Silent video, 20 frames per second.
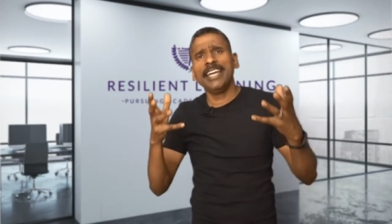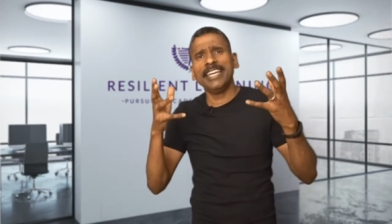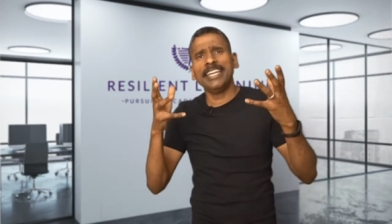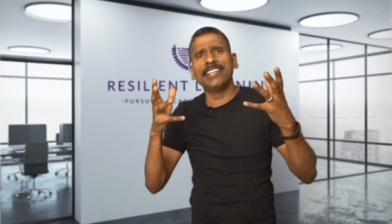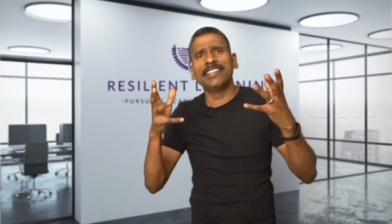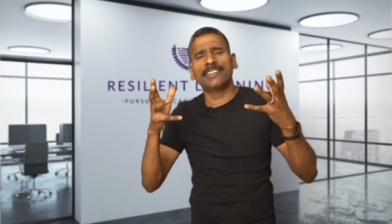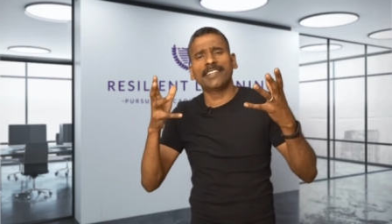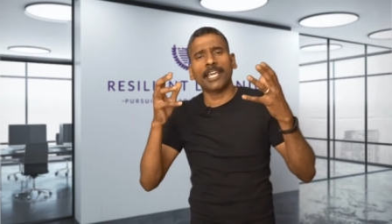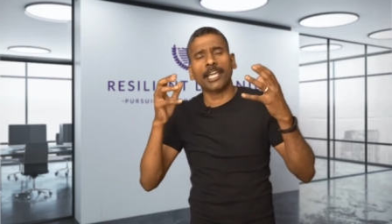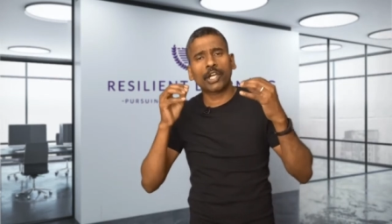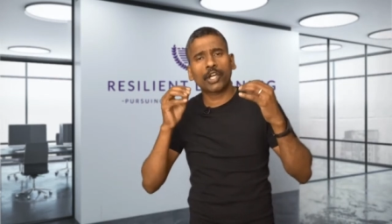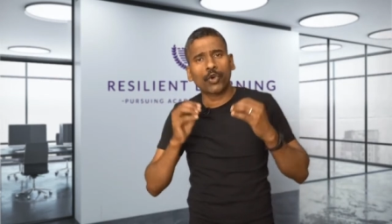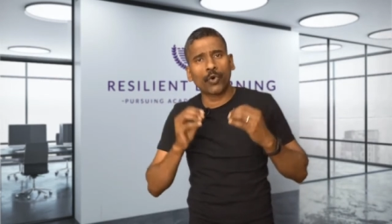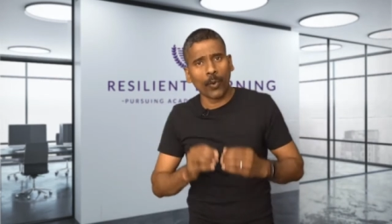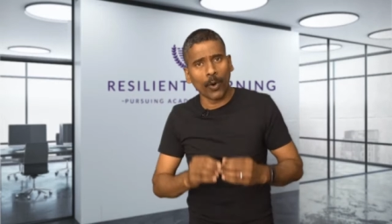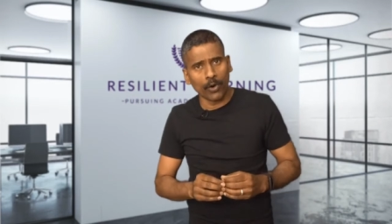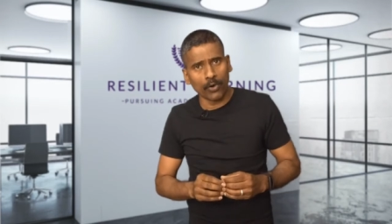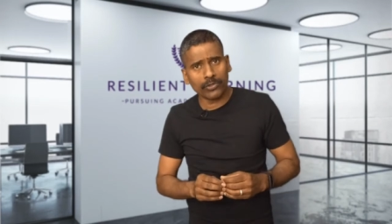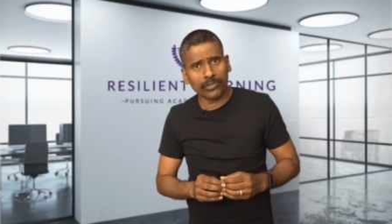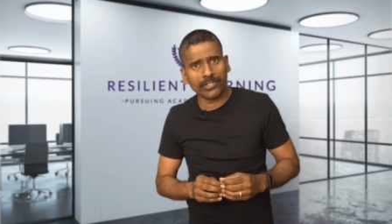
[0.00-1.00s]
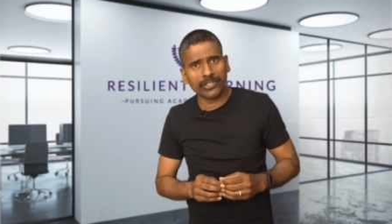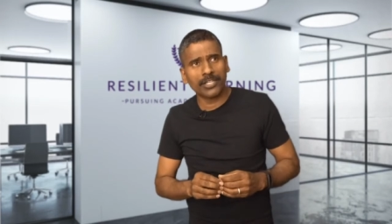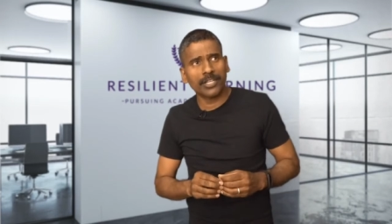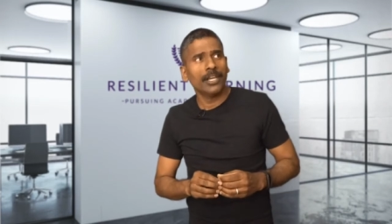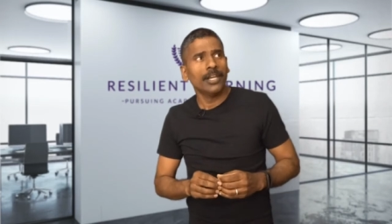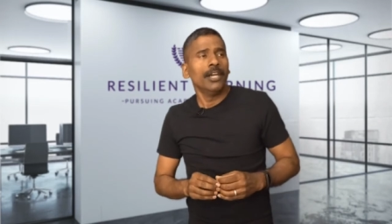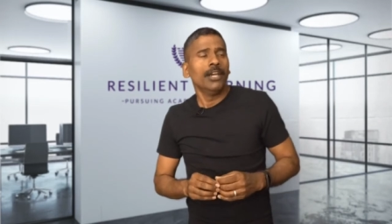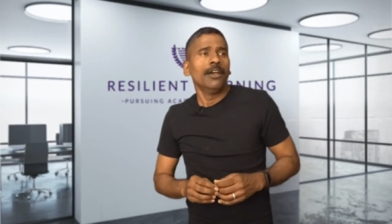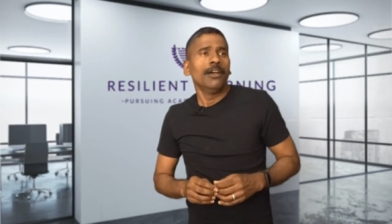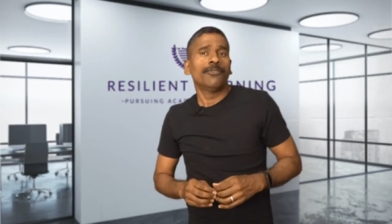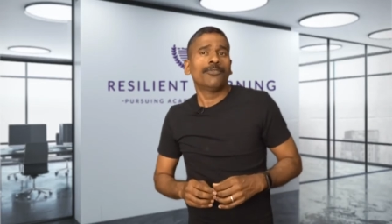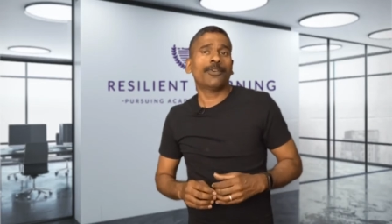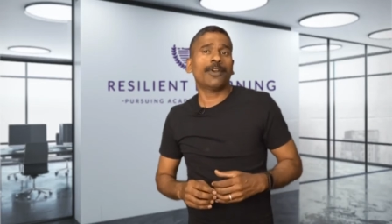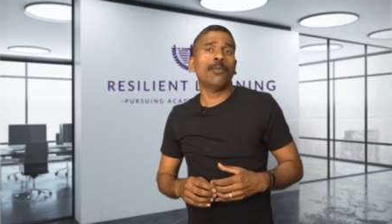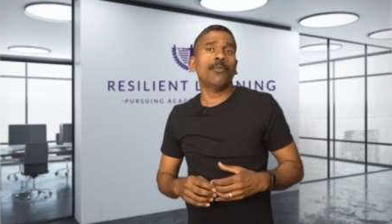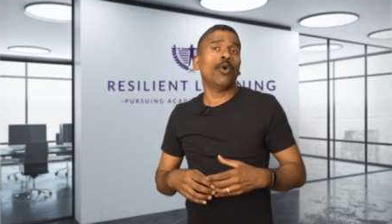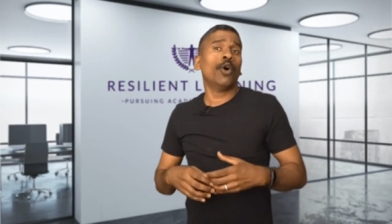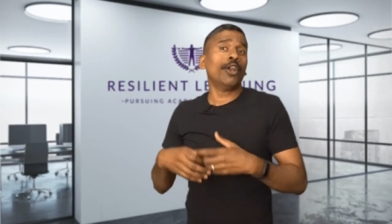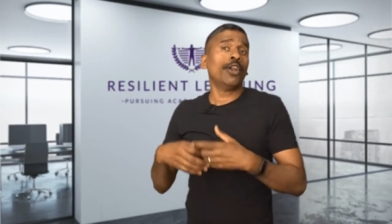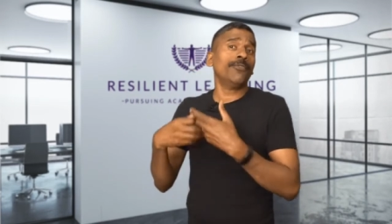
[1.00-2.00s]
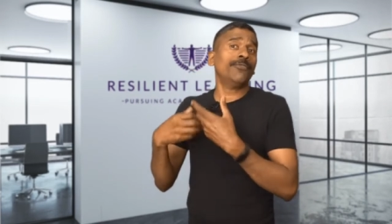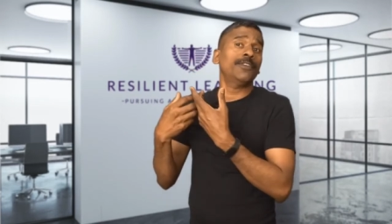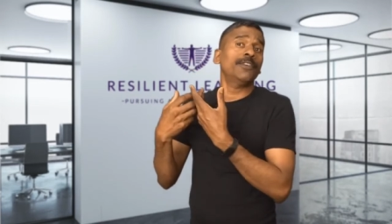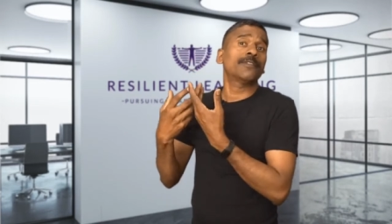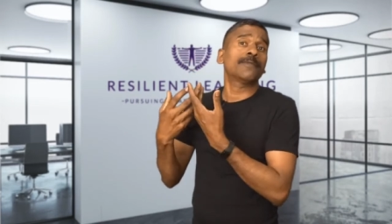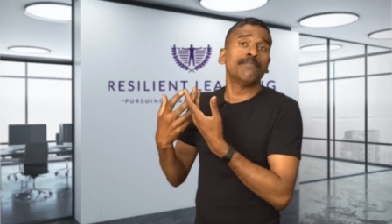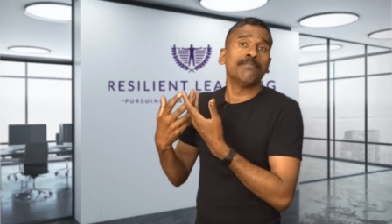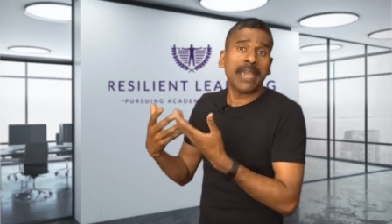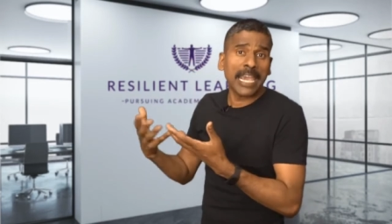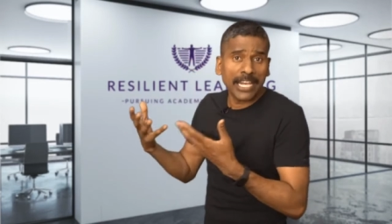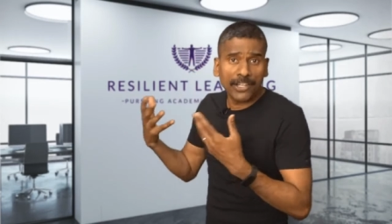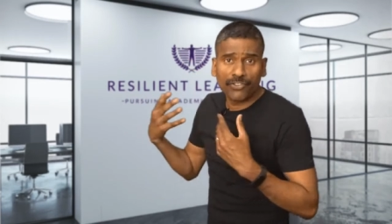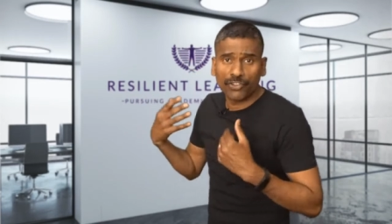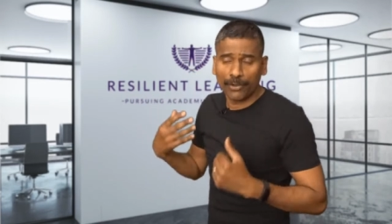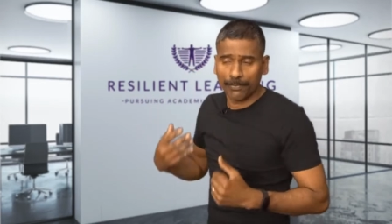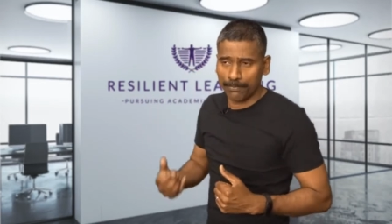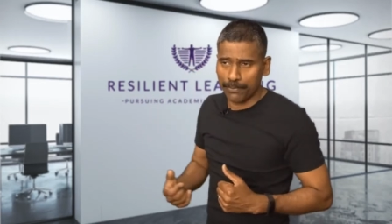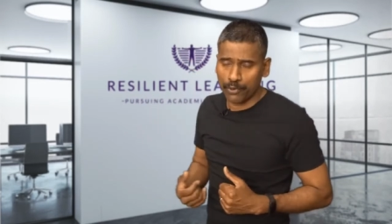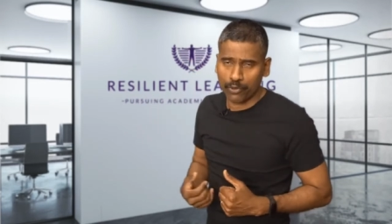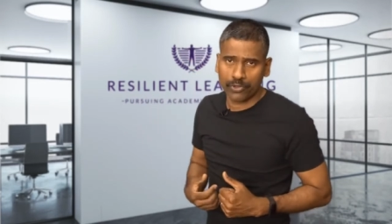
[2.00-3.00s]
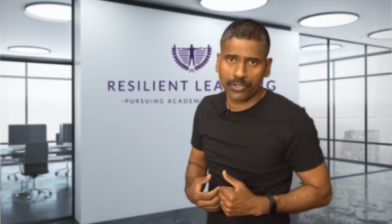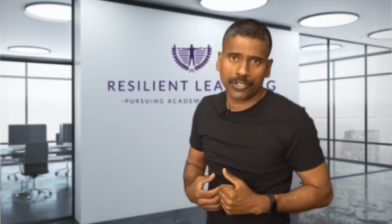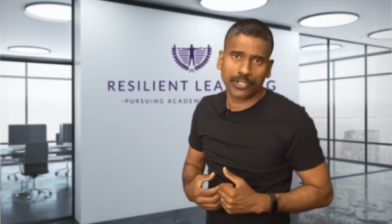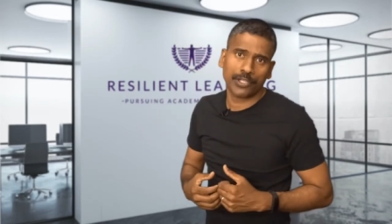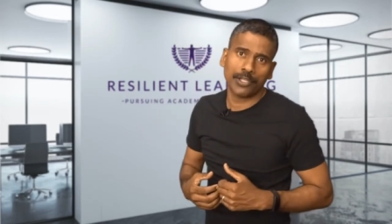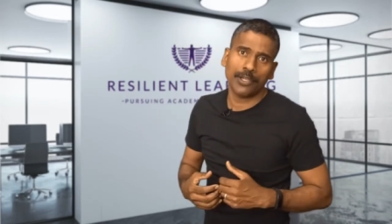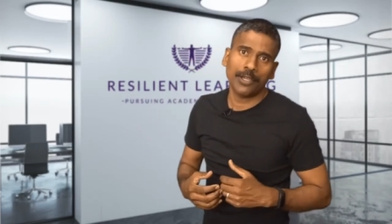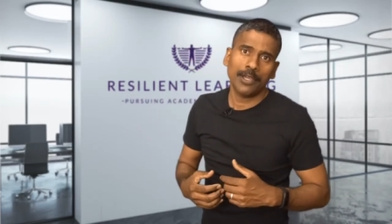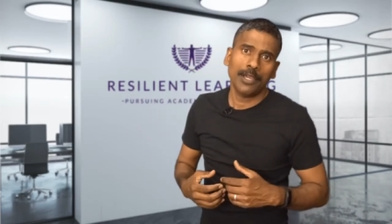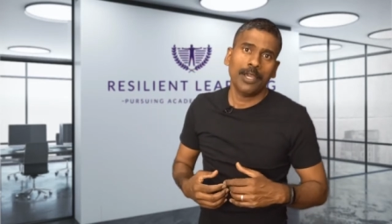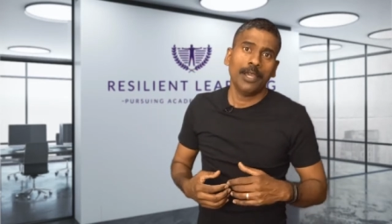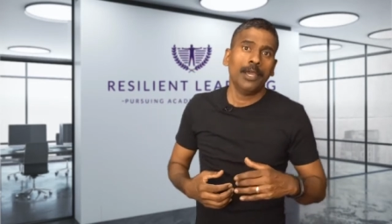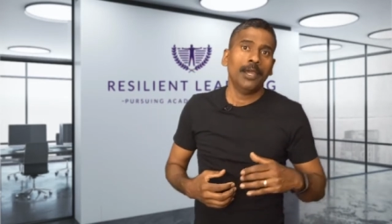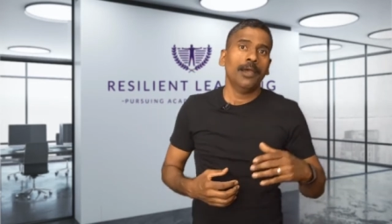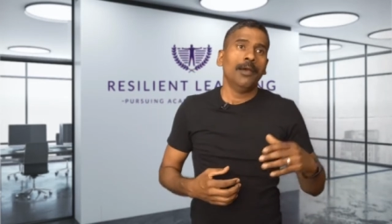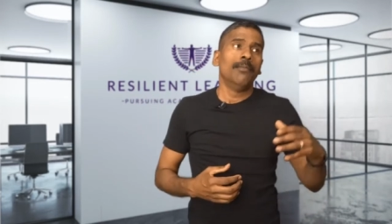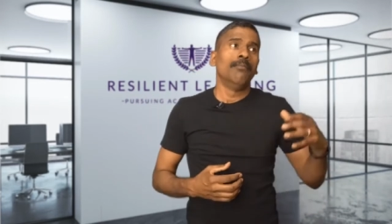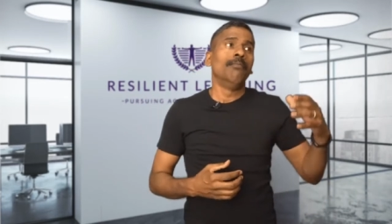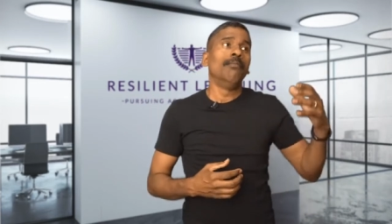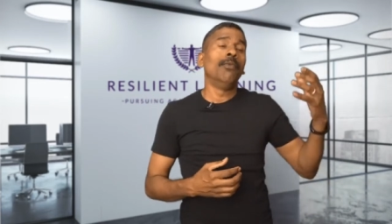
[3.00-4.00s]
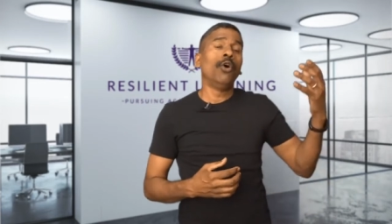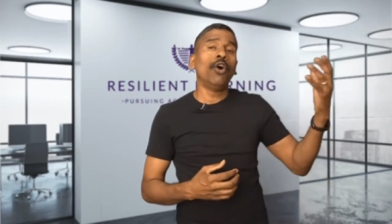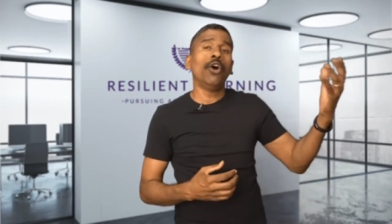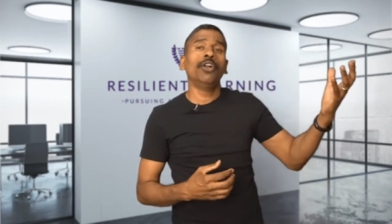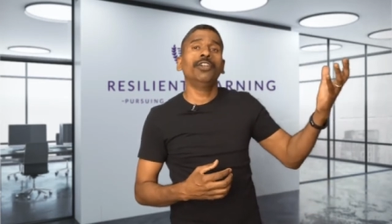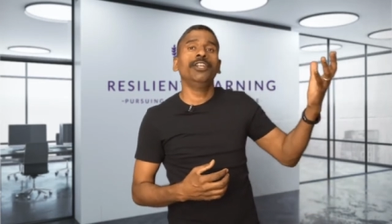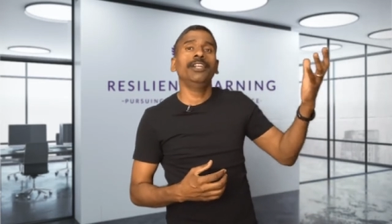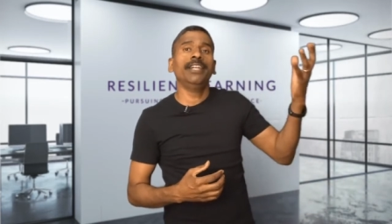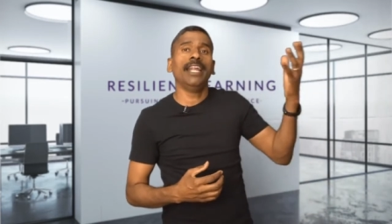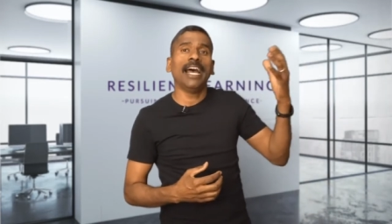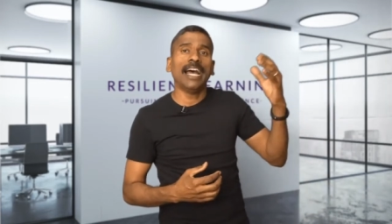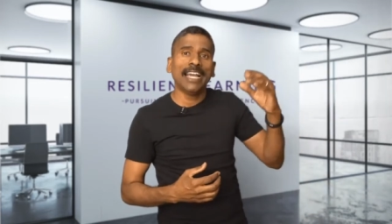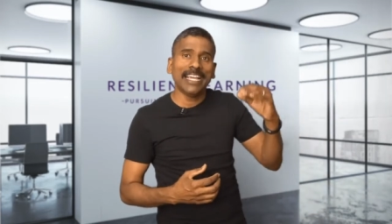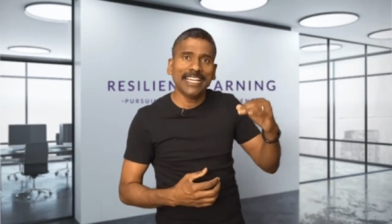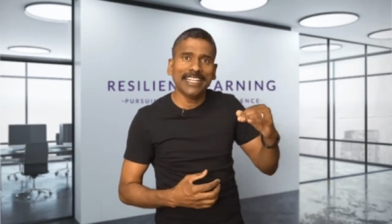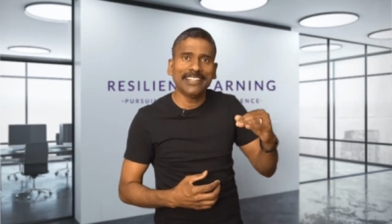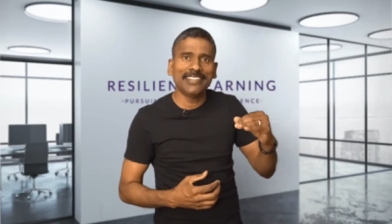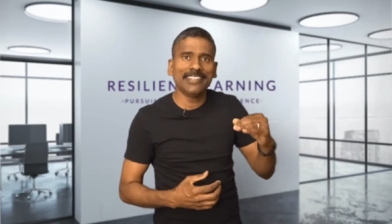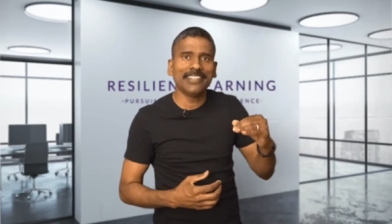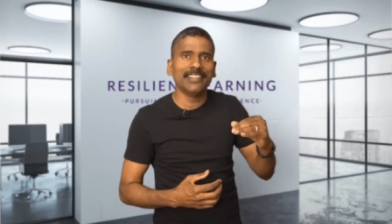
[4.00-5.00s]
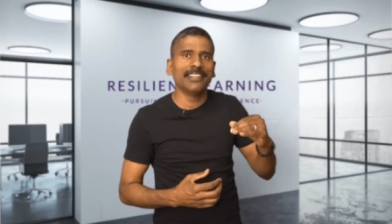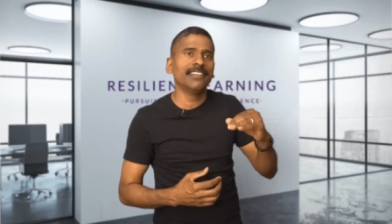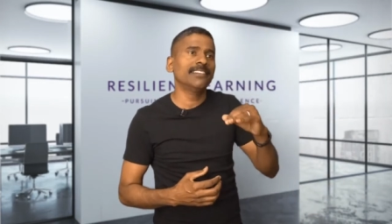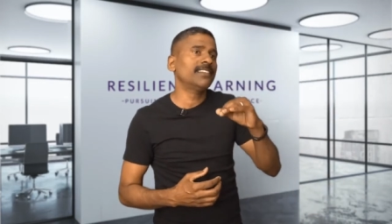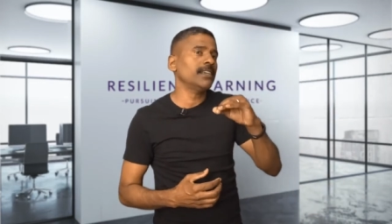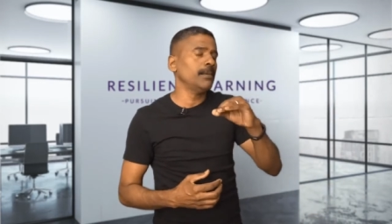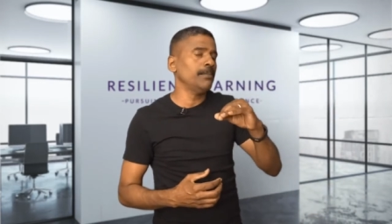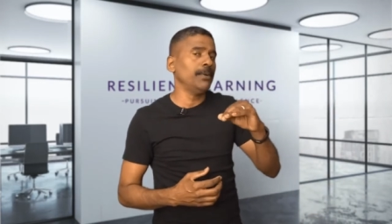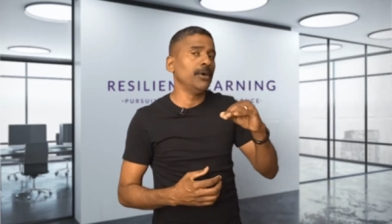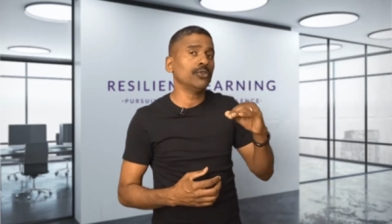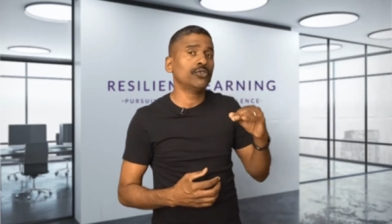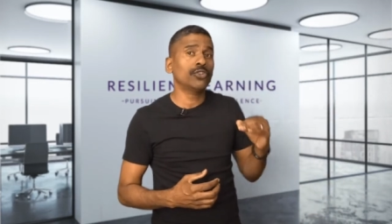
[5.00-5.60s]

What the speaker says: is a quote from one of his major books, Modern Ideas About